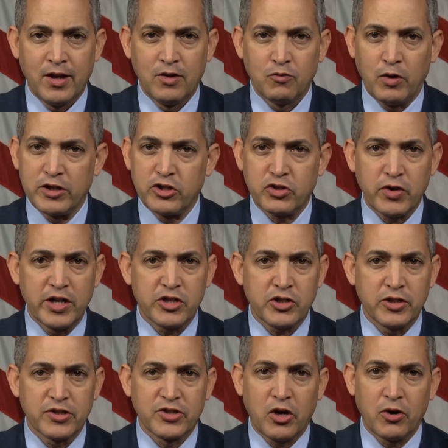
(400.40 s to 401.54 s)
Registration
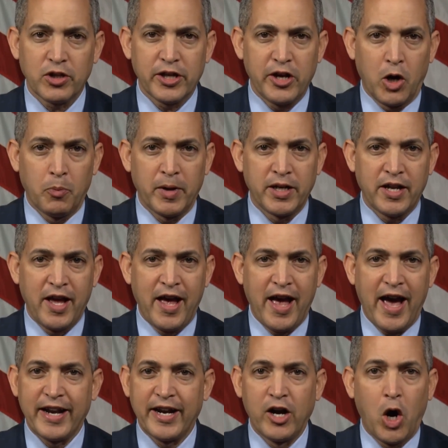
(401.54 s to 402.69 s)
is currently open,
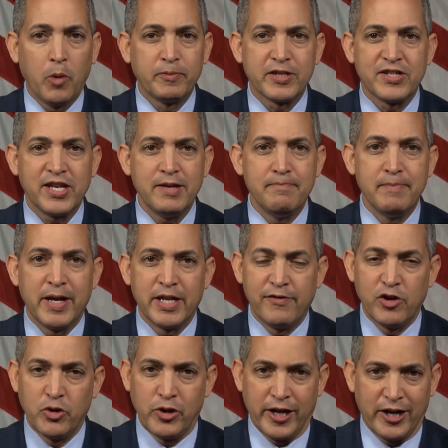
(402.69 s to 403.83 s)
and I hope to see many of
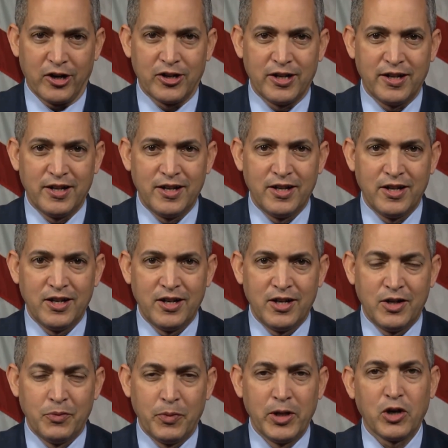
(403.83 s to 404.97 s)
you there.
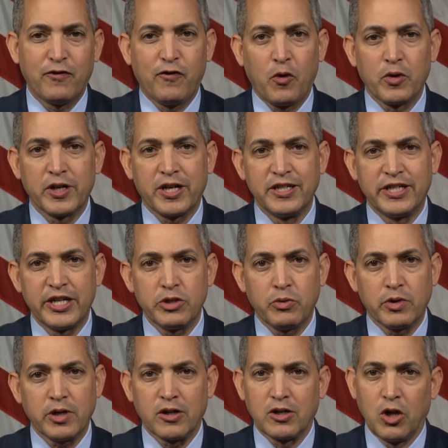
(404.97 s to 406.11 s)
We look forward to
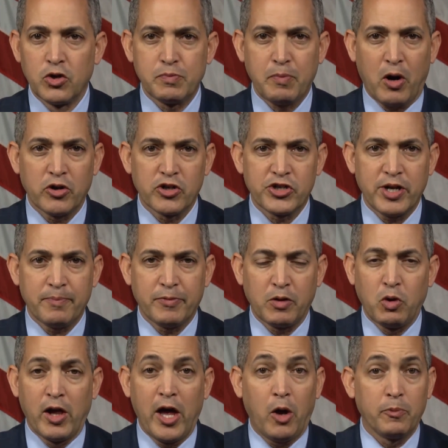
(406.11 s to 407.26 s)
continuing our close partnership that
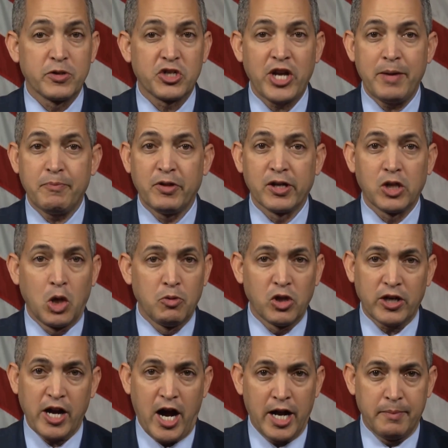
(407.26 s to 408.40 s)
will help shape the global
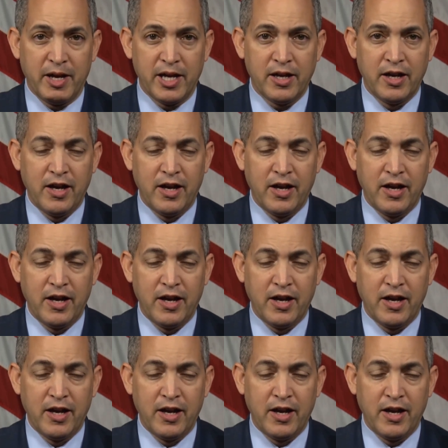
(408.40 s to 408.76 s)
economy